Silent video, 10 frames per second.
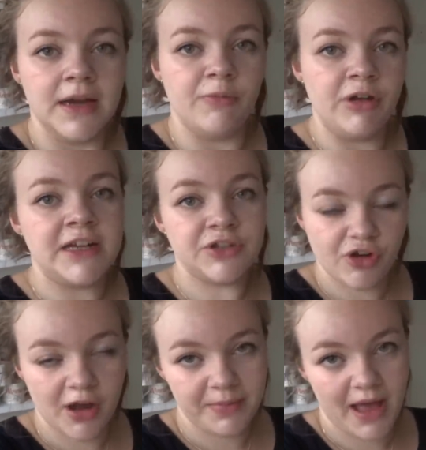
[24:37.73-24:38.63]
I'm really going to
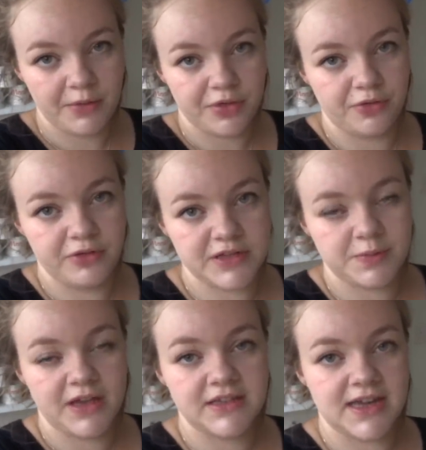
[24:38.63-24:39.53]
try and power through
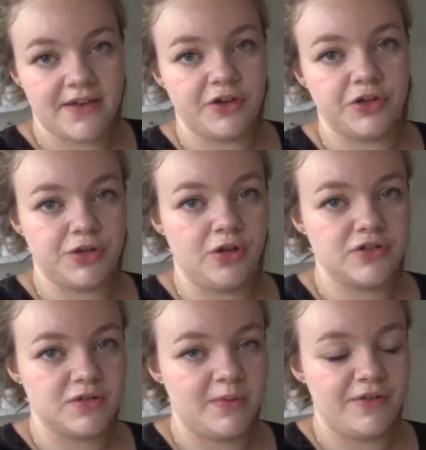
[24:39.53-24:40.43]
this week to have a good
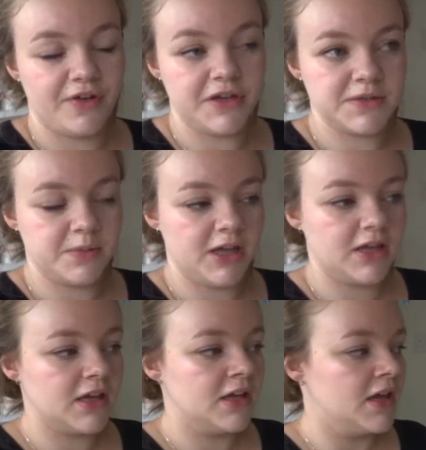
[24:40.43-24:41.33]
loss on my first
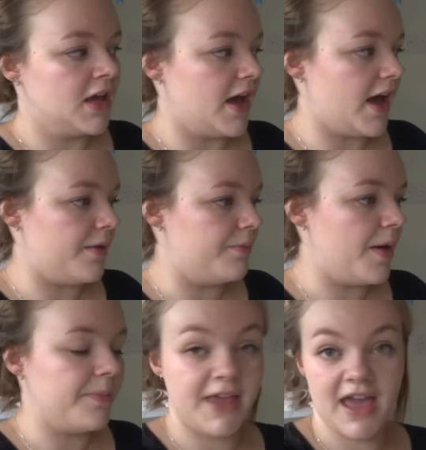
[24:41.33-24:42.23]
week. But
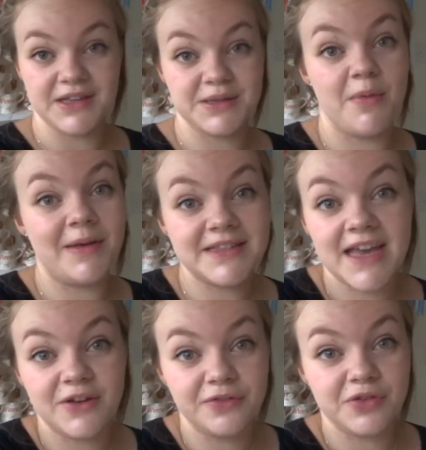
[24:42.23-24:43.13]
yes, I'm about to
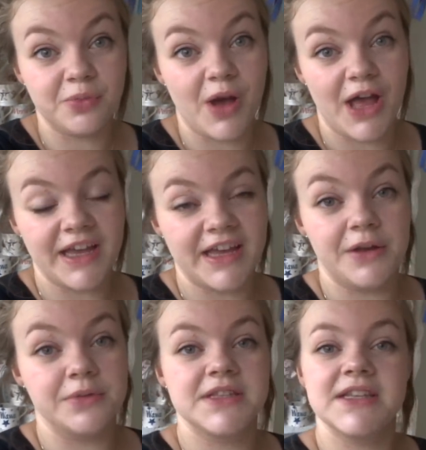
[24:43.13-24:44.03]
head off to work
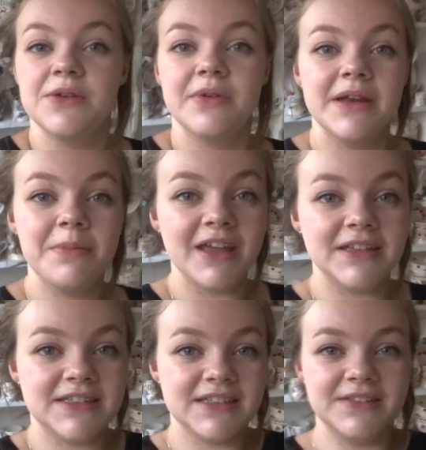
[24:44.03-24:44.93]
and I will see you in a
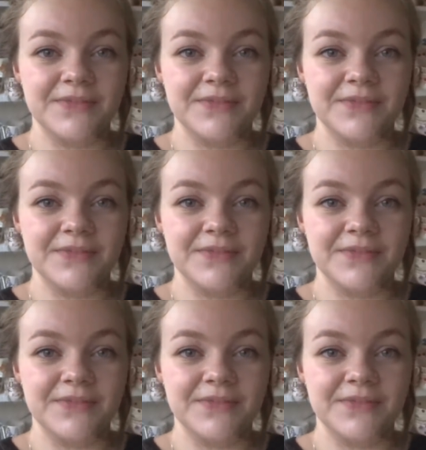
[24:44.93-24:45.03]
bit.